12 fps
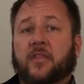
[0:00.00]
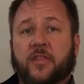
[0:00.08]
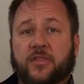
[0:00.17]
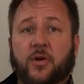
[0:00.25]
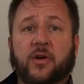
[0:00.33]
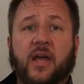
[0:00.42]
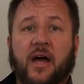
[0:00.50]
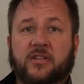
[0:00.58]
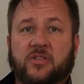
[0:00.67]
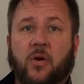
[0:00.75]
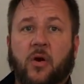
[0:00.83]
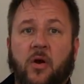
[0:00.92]
the third
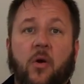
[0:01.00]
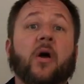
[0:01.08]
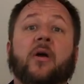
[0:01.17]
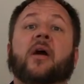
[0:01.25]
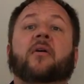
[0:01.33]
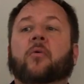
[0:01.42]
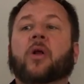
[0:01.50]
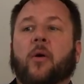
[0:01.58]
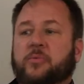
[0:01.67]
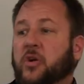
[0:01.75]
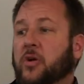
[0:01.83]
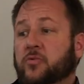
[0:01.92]
concept, or, or uh, no,
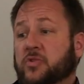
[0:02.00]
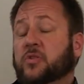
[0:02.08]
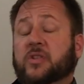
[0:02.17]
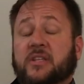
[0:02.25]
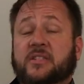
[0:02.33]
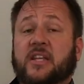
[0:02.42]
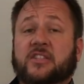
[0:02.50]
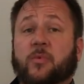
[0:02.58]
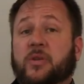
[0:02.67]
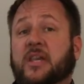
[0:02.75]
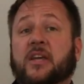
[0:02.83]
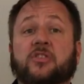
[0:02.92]
I'm sorry, as soon as it sits
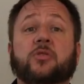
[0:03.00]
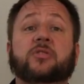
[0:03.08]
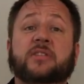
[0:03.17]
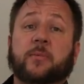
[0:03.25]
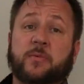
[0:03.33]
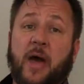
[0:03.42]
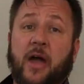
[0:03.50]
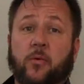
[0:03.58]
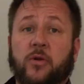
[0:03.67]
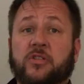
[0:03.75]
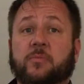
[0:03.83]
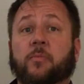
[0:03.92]
and we take two steps
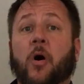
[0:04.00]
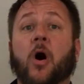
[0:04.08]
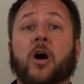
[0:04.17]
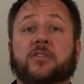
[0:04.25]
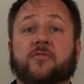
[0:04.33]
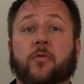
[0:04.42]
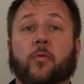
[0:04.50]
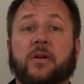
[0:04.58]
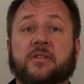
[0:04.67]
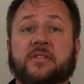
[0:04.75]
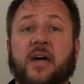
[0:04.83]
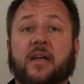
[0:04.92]
backwards, pause for
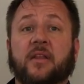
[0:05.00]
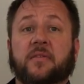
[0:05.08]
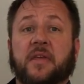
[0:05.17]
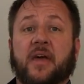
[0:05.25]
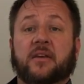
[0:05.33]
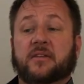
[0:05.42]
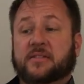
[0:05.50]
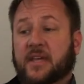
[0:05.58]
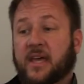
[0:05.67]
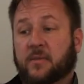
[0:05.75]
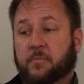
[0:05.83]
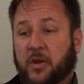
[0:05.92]
one second at the end to
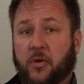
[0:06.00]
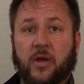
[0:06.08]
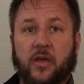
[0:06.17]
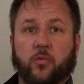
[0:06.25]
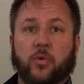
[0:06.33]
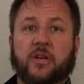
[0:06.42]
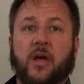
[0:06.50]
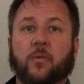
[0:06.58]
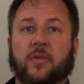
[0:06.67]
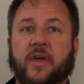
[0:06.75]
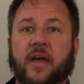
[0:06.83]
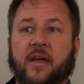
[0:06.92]
say, period, we're done
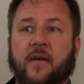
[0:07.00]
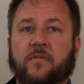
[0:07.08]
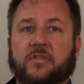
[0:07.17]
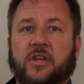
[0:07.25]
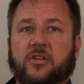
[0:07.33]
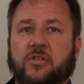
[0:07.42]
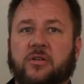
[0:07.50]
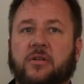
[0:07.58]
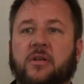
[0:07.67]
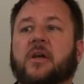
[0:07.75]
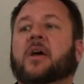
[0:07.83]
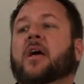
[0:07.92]
with that conversation.
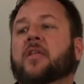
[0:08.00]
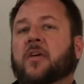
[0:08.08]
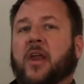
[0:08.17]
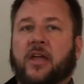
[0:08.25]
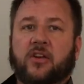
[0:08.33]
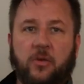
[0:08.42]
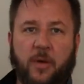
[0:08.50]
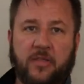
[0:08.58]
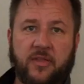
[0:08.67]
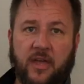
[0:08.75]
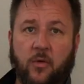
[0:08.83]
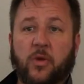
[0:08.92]
Then I can do my
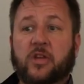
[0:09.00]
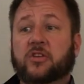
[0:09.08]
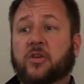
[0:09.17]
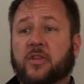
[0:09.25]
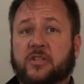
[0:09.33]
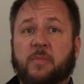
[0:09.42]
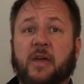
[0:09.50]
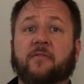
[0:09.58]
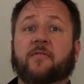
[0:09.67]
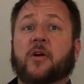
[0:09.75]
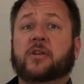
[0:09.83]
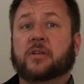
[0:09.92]
thing. And when you do this, make
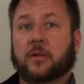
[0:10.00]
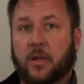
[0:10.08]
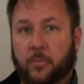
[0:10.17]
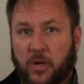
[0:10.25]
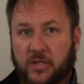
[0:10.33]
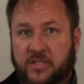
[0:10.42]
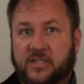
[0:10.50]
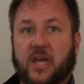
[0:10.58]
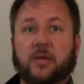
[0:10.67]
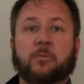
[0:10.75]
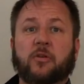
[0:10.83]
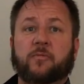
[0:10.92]
very deliberate
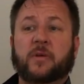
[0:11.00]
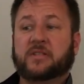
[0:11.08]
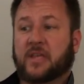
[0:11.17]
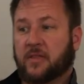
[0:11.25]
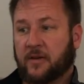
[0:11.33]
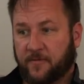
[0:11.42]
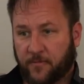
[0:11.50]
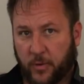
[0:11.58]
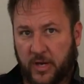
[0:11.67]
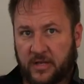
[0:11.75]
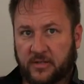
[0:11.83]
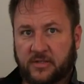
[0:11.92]
sudden movements and then
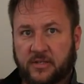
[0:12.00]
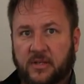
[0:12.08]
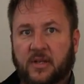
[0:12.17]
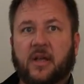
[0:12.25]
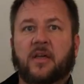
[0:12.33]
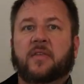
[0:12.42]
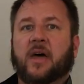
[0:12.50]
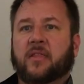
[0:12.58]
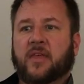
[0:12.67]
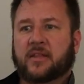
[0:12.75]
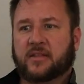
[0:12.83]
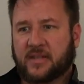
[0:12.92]
freeze.
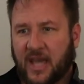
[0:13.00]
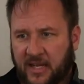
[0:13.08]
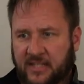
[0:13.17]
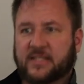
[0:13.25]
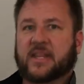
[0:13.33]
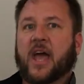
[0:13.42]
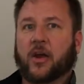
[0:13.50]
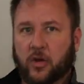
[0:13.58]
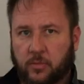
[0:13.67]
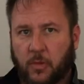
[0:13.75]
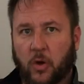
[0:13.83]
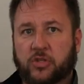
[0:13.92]
That, that kind of
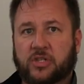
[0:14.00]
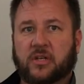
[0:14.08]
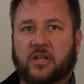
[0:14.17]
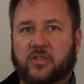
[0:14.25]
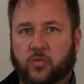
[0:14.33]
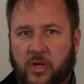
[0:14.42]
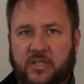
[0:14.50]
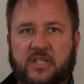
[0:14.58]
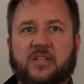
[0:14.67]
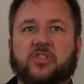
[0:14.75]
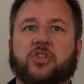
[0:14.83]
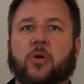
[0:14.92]
staggered motion is what
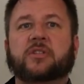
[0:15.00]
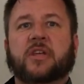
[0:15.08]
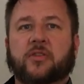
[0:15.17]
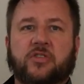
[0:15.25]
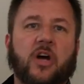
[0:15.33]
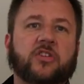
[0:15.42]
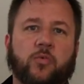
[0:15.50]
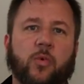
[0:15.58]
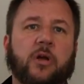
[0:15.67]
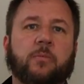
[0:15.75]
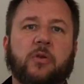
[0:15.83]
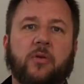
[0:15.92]
t- show tells dogs that
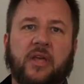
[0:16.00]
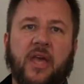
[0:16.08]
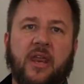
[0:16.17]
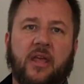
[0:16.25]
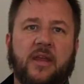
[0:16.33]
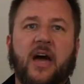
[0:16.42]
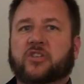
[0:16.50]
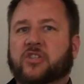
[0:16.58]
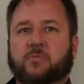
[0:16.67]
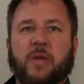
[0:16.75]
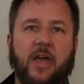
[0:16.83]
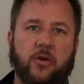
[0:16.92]
we're communicating, not
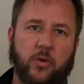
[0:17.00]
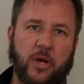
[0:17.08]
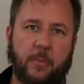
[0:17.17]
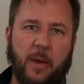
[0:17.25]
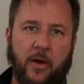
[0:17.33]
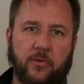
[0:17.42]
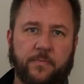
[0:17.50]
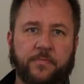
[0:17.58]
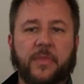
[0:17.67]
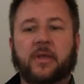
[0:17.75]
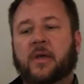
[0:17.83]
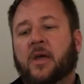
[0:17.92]
just meandering about.
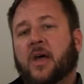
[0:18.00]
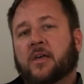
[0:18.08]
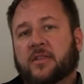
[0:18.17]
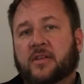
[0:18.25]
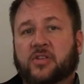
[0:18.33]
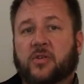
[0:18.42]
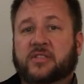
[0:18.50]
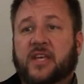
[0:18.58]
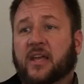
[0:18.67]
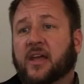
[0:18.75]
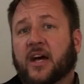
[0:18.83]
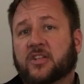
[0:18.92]
So the
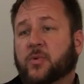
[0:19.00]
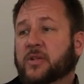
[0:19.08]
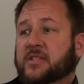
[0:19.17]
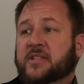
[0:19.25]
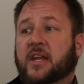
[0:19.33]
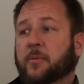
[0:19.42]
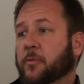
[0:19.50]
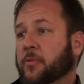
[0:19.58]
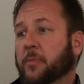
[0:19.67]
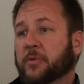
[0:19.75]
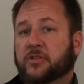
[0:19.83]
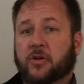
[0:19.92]
second consequence, stand up
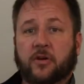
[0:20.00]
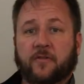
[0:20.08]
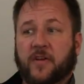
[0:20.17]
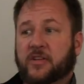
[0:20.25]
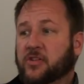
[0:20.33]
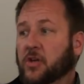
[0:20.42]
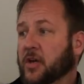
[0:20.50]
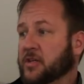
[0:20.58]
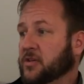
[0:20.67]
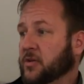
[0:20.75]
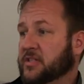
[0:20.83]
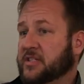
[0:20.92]
abruptly, turn to face the dog
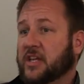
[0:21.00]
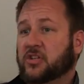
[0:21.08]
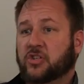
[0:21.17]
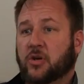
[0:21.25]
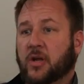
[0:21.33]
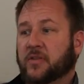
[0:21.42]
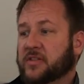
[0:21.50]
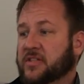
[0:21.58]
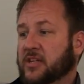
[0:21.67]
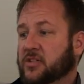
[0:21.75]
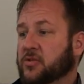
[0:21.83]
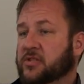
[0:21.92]
until it's stationary, then
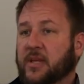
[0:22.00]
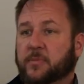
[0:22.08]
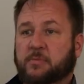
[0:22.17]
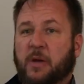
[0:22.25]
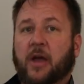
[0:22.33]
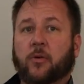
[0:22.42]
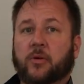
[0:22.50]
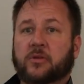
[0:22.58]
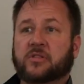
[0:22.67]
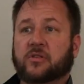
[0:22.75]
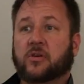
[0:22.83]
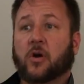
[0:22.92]
take two steps
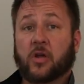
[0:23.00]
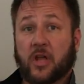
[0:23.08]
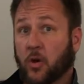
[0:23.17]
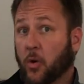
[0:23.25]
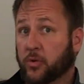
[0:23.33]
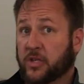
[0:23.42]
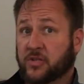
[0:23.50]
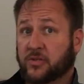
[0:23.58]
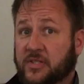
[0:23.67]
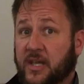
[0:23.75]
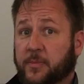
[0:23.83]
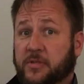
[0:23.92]
backwards and only
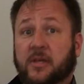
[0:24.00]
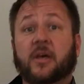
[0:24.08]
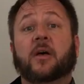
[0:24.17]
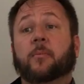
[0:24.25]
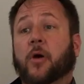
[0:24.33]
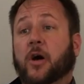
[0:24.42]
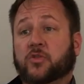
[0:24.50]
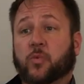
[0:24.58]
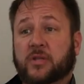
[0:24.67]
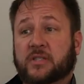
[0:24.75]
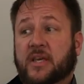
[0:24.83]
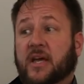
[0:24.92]
steps, pause
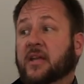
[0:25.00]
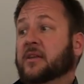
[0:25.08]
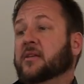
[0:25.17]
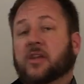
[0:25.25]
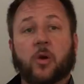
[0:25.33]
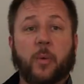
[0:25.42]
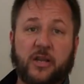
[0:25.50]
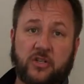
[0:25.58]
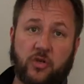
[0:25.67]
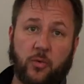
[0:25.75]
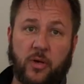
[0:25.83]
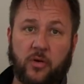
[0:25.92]
one second, and then go back
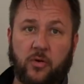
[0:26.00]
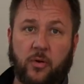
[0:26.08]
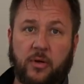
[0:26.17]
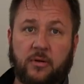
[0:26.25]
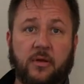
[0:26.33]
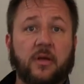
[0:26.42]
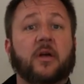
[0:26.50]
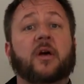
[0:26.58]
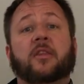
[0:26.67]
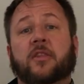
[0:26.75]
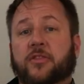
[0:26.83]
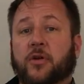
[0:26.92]
to doing what you're doing.
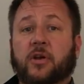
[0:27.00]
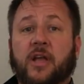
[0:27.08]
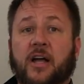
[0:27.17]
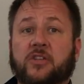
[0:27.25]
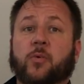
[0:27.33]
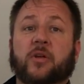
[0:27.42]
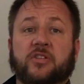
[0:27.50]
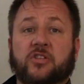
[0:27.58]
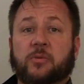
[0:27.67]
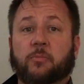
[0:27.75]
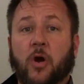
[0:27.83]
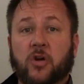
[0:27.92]
The third consequence
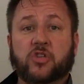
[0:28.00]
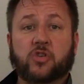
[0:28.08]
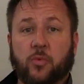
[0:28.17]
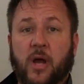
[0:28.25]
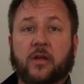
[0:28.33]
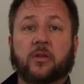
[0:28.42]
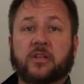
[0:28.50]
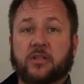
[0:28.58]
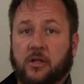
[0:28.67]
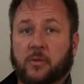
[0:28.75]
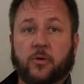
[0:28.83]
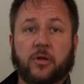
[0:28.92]
is to march directly,
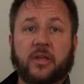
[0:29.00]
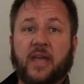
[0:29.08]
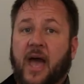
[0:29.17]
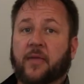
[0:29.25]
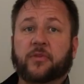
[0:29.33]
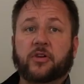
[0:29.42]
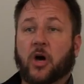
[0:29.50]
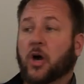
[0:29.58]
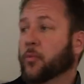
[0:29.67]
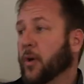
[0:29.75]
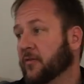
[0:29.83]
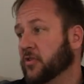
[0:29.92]
deliberately at the
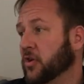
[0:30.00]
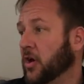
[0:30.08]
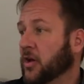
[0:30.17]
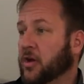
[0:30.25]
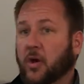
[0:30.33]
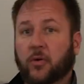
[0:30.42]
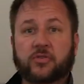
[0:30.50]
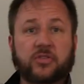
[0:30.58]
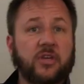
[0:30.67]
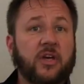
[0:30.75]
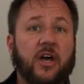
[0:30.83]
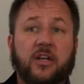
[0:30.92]
dog, wherever the dog
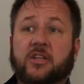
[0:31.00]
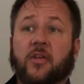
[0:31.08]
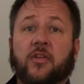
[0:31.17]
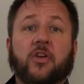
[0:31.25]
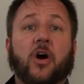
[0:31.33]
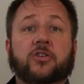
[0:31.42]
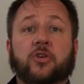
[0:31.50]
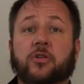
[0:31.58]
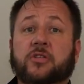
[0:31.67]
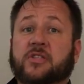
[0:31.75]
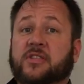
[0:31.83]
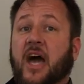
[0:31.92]
goes, until the dog
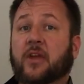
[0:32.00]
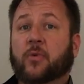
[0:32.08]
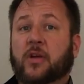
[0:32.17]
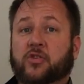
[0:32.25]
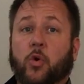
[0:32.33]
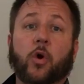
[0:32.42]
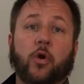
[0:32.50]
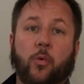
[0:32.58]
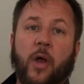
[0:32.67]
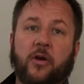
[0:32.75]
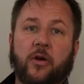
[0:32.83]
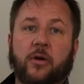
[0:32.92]
turns sideways or
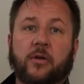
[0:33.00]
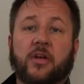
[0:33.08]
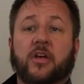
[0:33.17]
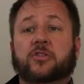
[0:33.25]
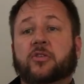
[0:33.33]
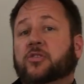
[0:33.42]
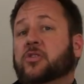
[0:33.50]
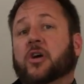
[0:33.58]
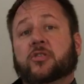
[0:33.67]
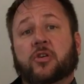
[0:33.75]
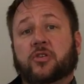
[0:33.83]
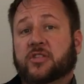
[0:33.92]
greater. As soon as the
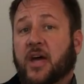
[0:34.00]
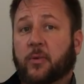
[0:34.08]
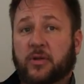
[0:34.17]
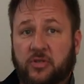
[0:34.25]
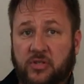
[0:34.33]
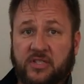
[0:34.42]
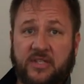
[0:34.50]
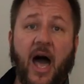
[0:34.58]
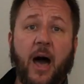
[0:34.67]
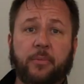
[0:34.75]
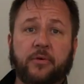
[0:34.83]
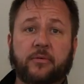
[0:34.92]
dog turns sideways, you
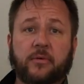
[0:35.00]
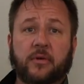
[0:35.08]
stop,